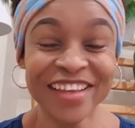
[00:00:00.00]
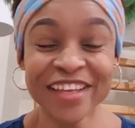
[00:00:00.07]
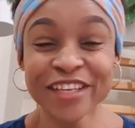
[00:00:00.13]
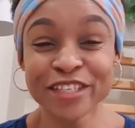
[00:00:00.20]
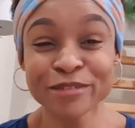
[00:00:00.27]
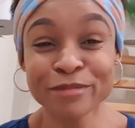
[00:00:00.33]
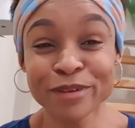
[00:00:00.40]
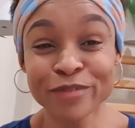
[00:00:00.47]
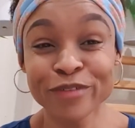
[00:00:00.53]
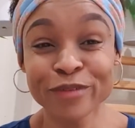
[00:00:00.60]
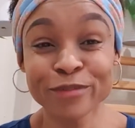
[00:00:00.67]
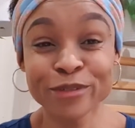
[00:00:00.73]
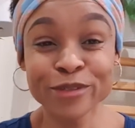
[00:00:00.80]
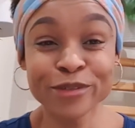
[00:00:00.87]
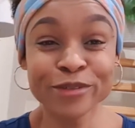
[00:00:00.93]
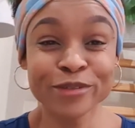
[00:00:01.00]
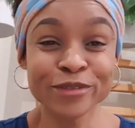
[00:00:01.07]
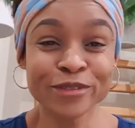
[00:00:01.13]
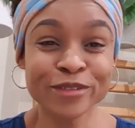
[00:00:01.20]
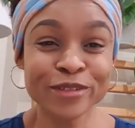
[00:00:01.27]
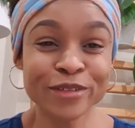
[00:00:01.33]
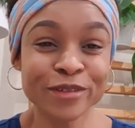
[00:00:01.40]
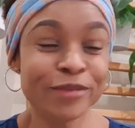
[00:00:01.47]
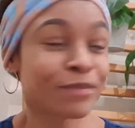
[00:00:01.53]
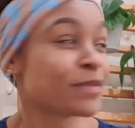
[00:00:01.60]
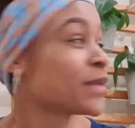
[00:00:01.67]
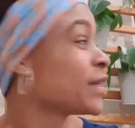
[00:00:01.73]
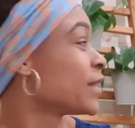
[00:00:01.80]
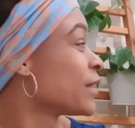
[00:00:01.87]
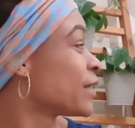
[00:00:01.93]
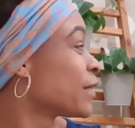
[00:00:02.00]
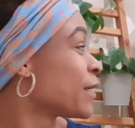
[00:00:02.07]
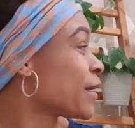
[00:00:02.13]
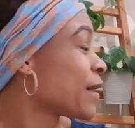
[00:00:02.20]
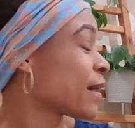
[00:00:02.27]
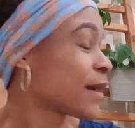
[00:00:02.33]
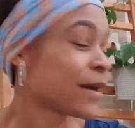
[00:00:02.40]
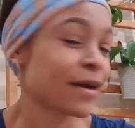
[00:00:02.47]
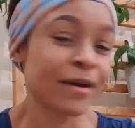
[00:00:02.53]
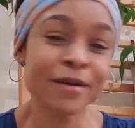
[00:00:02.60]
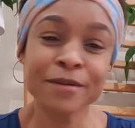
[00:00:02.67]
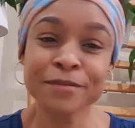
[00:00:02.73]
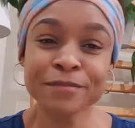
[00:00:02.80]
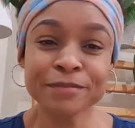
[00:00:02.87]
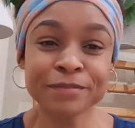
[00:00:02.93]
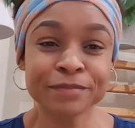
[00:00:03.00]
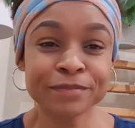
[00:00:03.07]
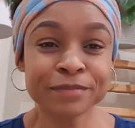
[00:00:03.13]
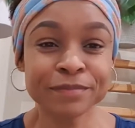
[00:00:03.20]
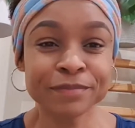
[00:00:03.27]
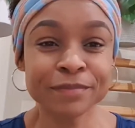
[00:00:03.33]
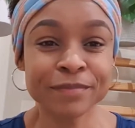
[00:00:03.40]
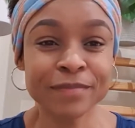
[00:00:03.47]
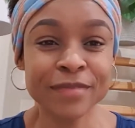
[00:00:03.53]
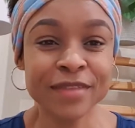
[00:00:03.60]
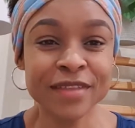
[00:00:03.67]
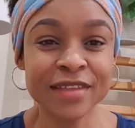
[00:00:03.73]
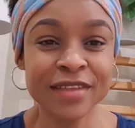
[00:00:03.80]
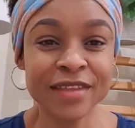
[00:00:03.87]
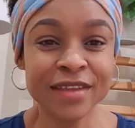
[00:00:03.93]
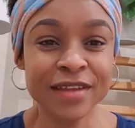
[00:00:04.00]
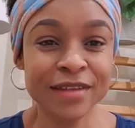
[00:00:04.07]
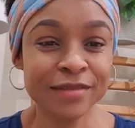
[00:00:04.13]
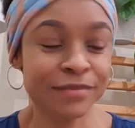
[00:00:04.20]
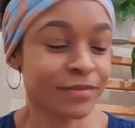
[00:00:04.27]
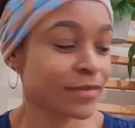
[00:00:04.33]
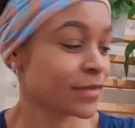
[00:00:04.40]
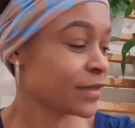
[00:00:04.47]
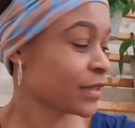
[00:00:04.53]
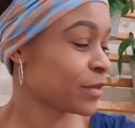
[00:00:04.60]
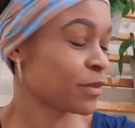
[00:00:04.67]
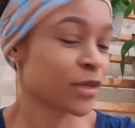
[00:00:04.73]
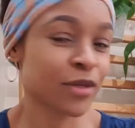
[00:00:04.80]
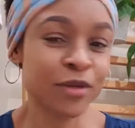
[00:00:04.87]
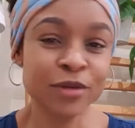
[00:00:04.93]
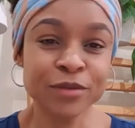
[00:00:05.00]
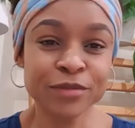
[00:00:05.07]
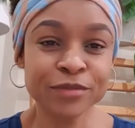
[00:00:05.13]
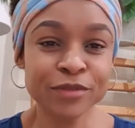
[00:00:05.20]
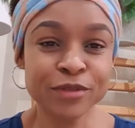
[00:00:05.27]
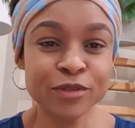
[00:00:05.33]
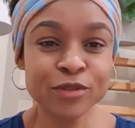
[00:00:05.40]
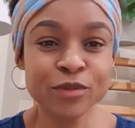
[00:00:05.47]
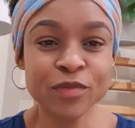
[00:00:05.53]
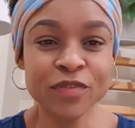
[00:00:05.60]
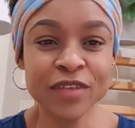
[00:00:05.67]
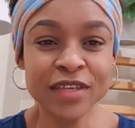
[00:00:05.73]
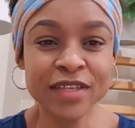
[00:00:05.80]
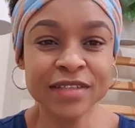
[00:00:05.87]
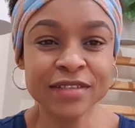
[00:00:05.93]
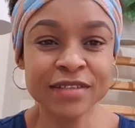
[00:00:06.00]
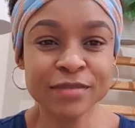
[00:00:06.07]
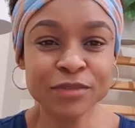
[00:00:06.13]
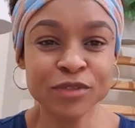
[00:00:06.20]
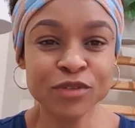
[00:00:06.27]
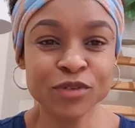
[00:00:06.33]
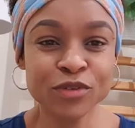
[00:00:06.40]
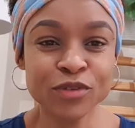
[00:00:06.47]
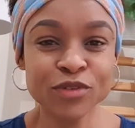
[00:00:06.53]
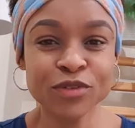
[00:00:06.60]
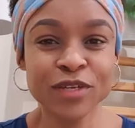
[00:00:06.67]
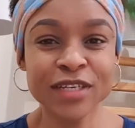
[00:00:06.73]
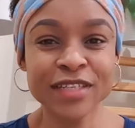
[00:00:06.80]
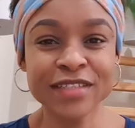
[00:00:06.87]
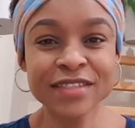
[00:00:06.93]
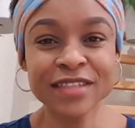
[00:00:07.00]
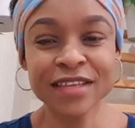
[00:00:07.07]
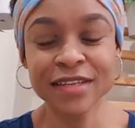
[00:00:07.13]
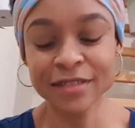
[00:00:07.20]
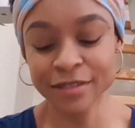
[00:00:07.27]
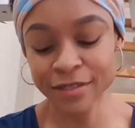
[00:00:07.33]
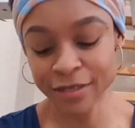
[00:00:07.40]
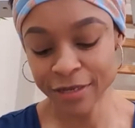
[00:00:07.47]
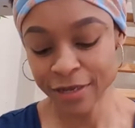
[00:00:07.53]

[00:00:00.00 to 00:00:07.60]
He's back from school. So, yeah, there we go. Those with kids, sure you do understand.